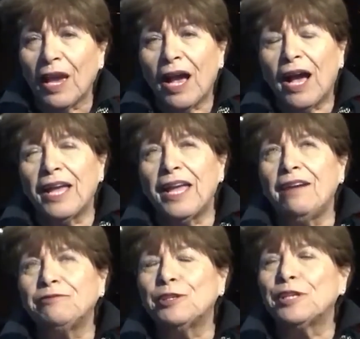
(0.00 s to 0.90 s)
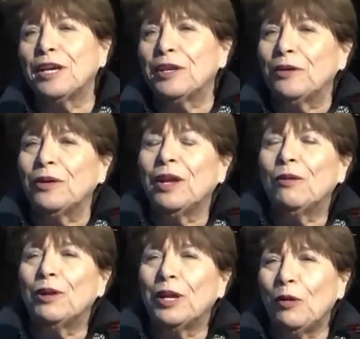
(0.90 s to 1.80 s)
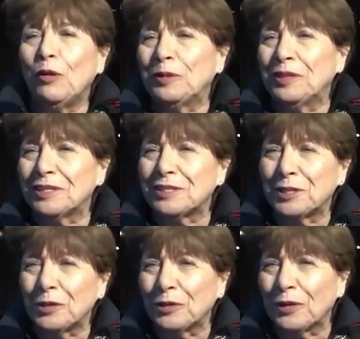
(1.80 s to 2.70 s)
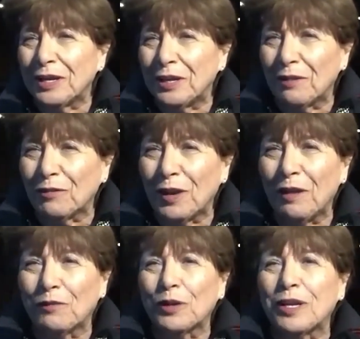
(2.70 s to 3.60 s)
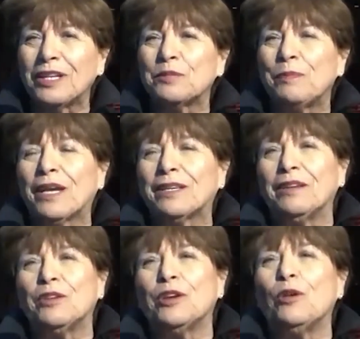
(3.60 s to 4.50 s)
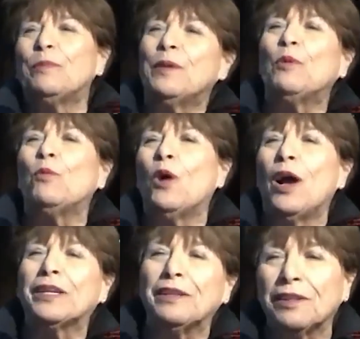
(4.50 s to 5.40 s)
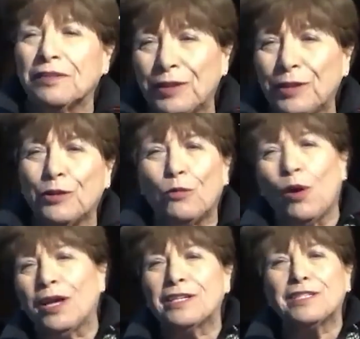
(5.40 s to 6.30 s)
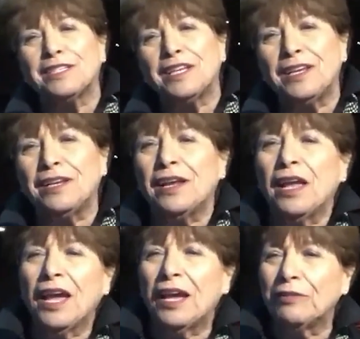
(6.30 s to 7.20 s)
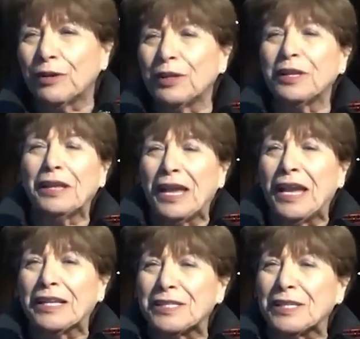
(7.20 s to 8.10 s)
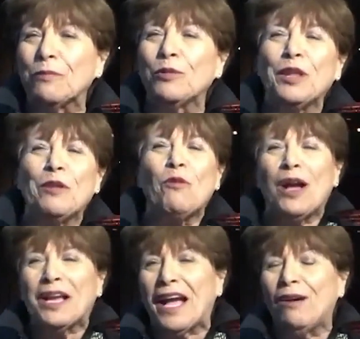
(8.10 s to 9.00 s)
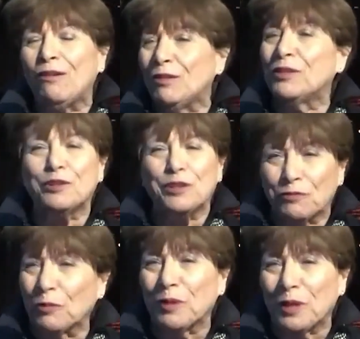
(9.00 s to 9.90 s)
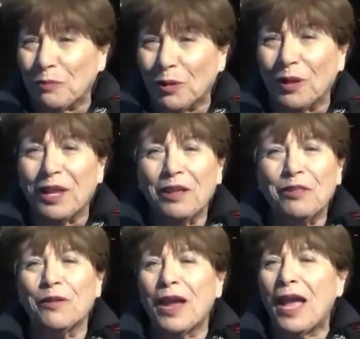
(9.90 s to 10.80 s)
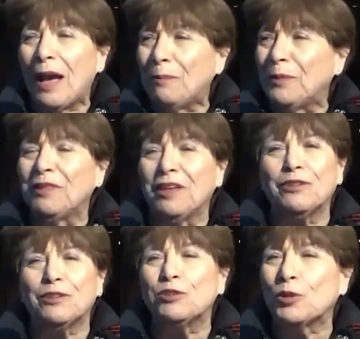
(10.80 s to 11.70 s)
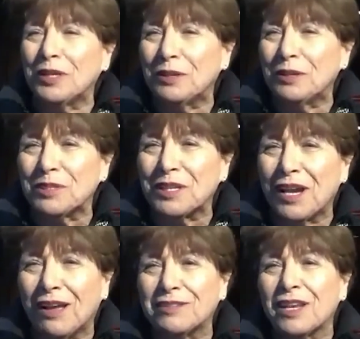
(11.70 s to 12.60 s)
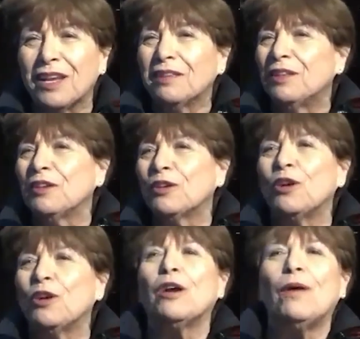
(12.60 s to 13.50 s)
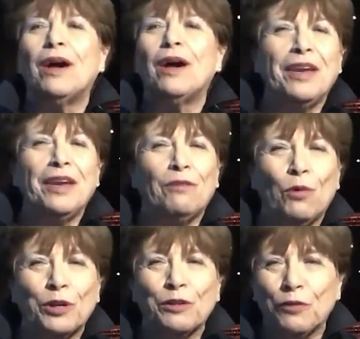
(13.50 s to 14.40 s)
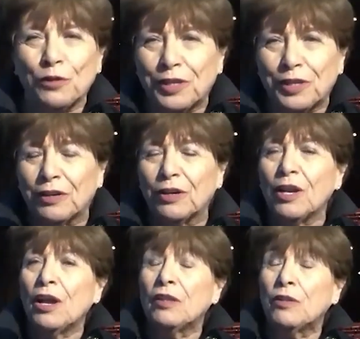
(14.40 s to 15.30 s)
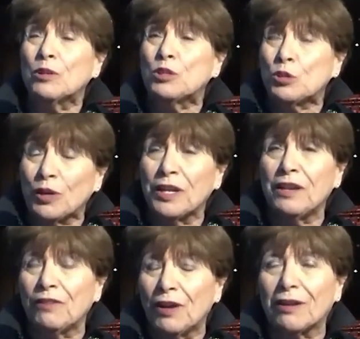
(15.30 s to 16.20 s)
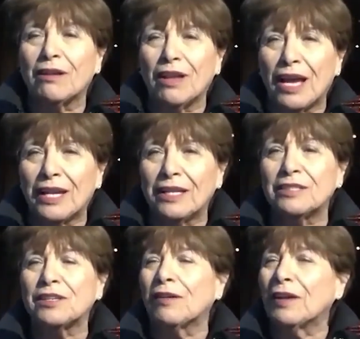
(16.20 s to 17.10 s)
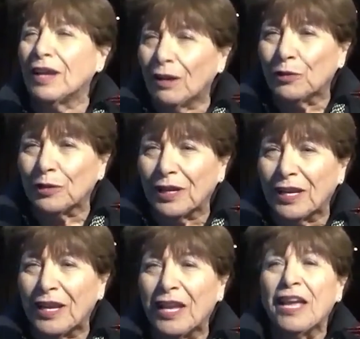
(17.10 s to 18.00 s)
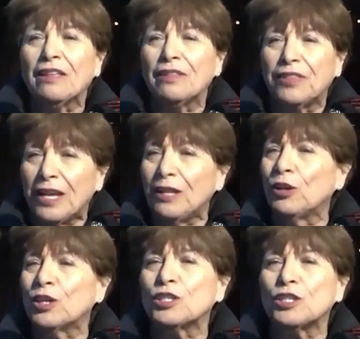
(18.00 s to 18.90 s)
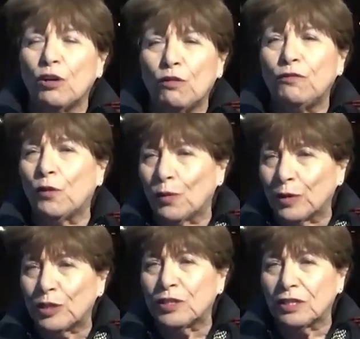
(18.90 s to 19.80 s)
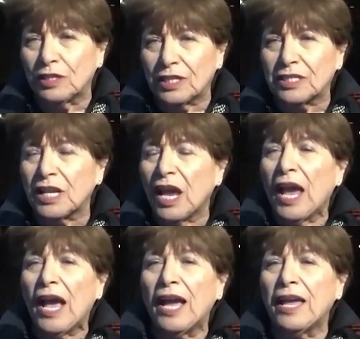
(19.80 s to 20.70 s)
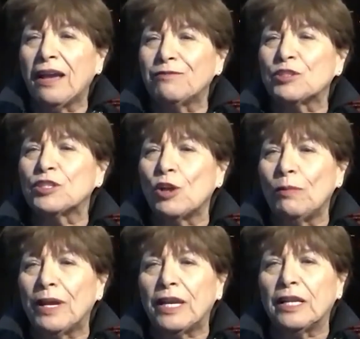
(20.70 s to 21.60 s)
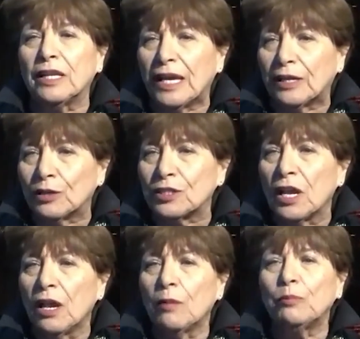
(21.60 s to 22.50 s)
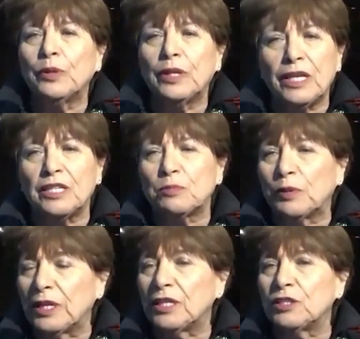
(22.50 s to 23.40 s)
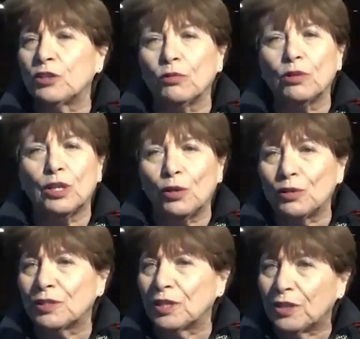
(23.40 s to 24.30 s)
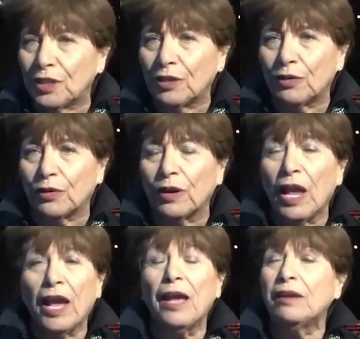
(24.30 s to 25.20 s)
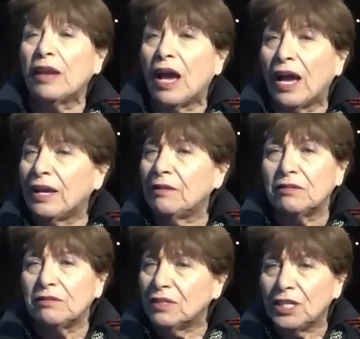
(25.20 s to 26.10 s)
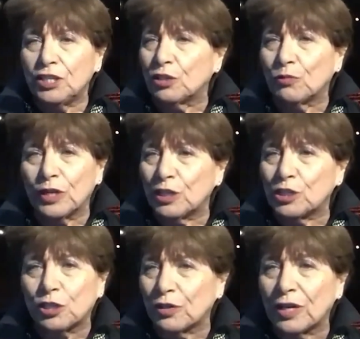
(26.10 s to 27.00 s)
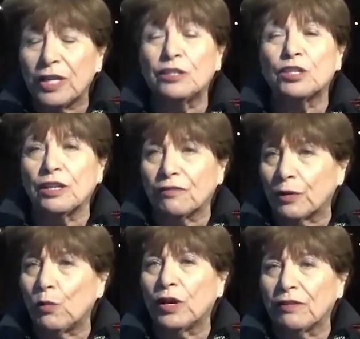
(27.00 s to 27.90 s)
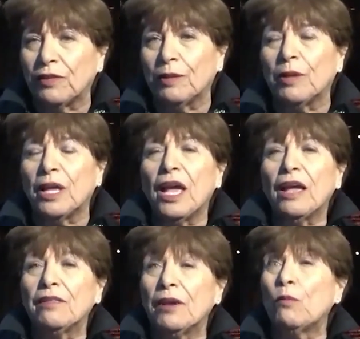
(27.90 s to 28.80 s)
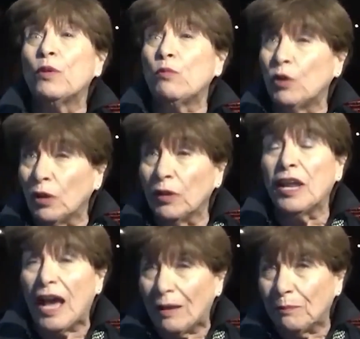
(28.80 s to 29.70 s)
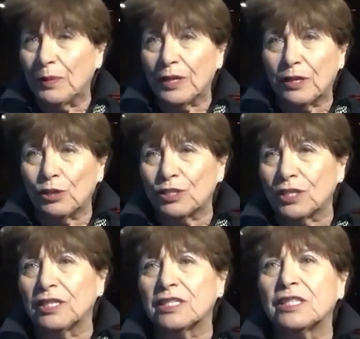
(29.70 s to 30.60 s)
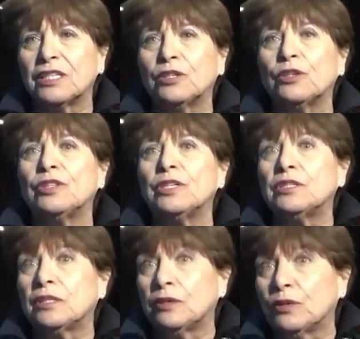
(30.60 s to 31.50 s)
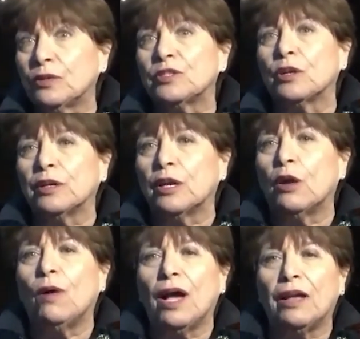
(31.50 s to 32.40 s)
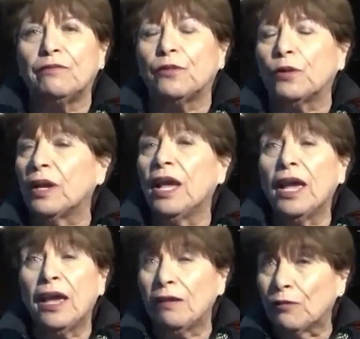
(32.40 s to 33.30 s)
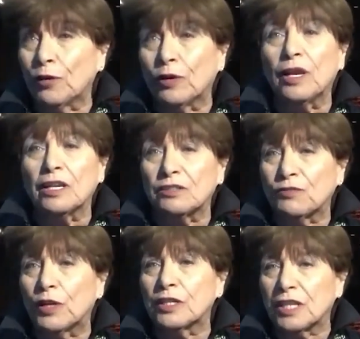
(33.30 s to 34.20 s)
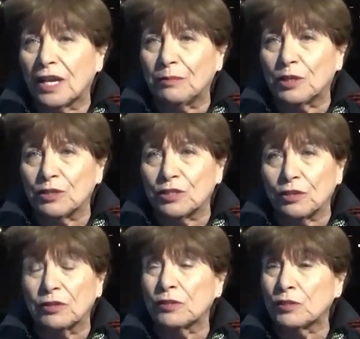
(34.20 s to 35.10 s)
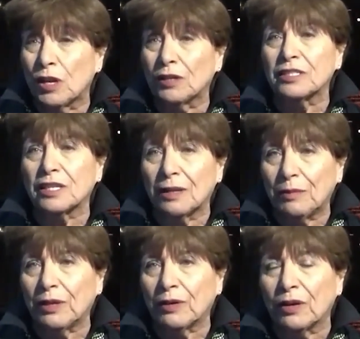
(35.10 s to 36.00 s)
I have to tell you, when I opened this theater, I never ever expected, people walk in the theater, want a seat, and they're a little antsy. When they walk out, they're different people. They're happy, they've enjoyed themselves, then they're going to go out and have a wonderful dinner. The majority of our clients are elderly. They look so forward to this. I have so many letters. Please, please don't close the theater. And I need to reassure each and every one of them that we will not be closing this theater. This theater is going to go on forever, as far as I'm concerned, as long as I'm here.